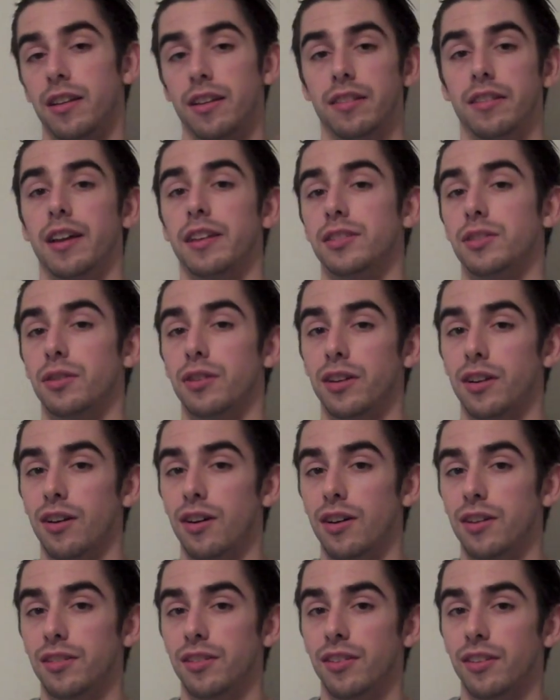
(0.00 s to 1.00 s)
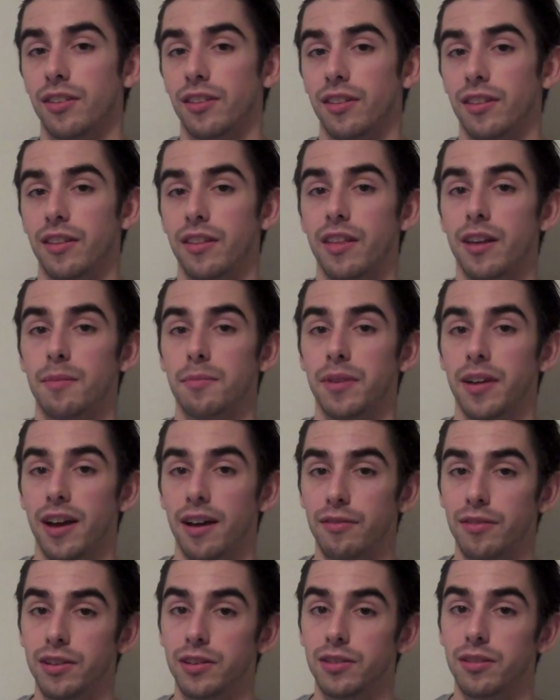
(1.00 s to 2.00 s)
that's going to cause them to
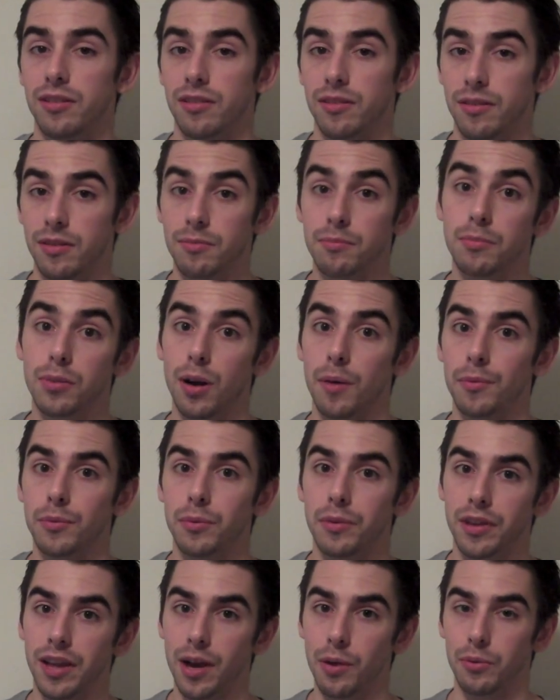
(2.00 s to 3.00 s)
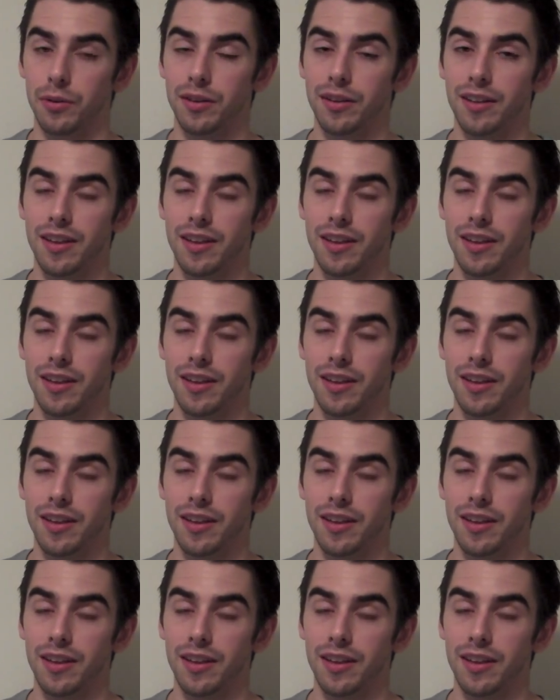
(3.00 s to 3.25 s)
have these problems with gout.